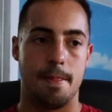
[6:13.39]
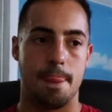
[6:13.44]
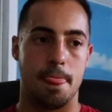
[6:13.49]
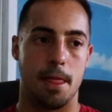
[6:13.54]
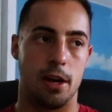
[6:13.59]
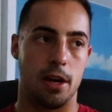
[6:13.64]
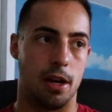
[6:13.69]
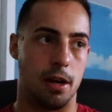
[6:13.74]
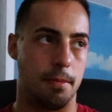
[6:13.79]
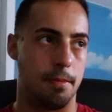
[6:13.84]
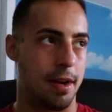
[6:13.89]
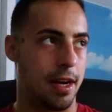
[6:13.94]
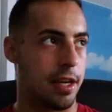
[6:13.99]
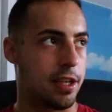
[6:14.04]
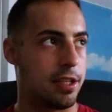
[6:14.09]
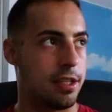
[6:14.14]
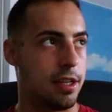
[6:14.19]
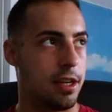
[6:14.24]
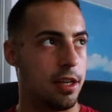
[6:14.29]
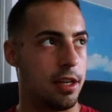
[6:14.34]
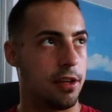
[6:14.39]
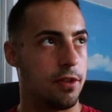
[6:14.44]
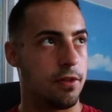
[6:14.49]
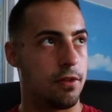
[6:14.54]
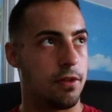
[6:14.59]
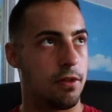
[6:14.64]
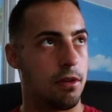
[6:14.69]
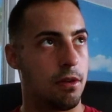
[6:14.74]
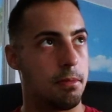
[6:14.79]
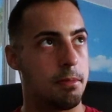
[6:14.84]
I studied
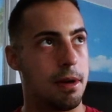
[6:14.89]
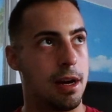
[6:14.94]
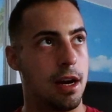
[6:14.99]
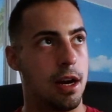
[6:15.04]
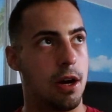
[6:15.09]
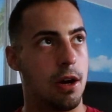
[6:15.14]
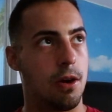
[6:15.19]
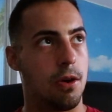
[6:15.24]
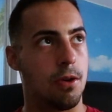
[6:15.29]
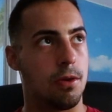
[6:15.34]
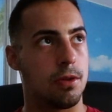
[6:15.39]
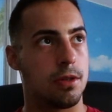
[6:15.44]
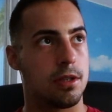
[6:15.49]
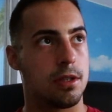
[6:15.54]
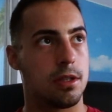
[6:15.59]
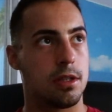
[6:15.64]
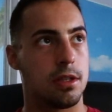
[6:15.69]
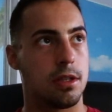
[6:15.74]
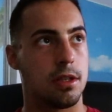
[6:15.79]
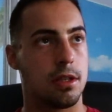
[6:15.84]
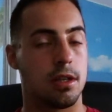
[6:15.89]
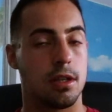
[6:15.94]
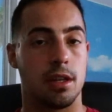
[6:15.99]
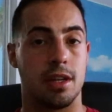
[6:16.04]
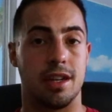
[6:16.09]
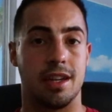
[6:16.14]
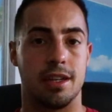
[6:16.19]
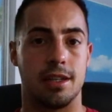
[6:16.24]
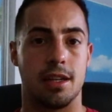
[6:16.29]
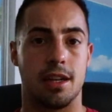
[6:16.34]
for
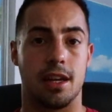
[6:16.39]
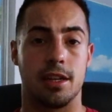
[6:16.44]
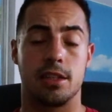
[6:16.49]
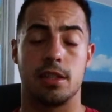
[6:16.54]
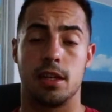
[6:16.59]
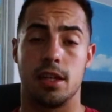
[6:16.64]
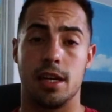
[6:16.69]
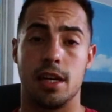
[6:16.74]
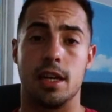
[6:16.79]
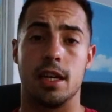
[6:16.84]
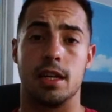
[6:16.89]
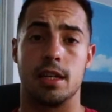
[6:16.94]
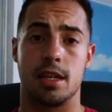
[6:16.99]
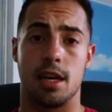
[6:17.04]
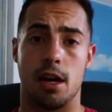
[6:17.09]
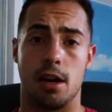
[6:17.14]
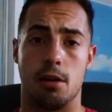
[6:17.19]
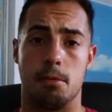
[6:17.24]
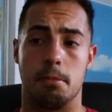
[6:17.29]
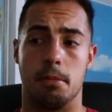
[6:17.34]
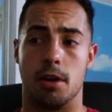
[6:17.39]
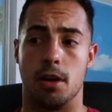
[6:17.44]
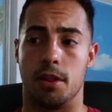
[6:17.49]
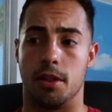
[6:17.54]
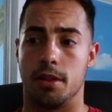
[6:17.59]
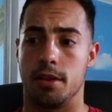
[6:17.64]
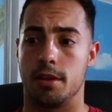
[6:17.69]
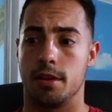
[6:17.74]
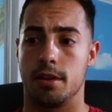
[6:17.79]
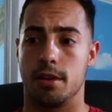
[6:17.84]
I studied an entire
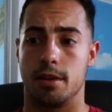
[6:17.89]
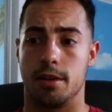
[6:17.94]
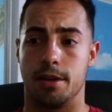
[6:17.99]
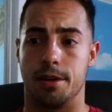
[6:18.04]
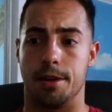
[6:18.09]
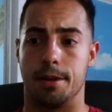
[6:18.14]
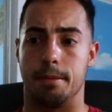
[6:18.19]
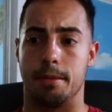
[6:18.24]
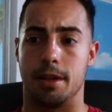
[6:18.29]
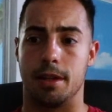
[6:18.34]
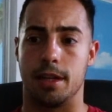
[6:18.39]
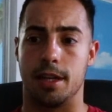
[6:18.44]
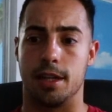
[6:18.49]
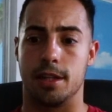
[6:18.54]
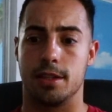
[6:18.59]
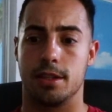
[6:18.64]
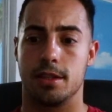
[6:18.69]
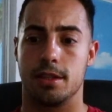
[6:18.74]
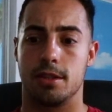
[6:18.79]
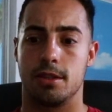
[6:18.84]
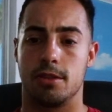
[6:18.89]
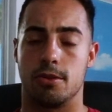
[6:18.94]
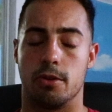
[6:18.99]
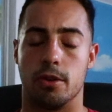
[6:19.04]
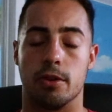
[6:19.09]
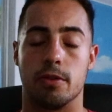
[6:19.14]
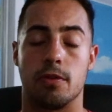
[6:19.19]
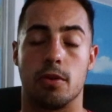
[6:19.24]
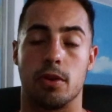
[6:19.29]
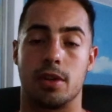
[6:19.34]
month, at least 3
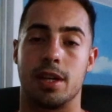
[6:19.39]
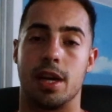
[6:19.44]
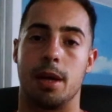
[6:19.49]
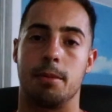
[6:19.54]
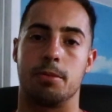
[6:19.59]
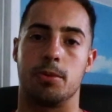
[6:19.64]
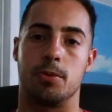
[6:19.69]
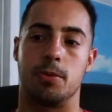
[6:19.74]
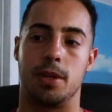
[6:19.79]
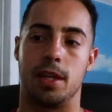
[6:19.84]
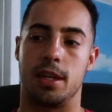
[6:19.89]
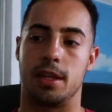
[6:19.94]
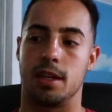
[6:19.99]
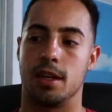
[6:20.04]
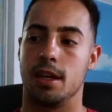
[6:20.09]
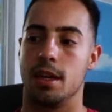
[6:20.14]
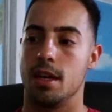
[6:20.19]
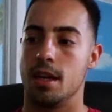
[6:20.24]
or 4 times a week.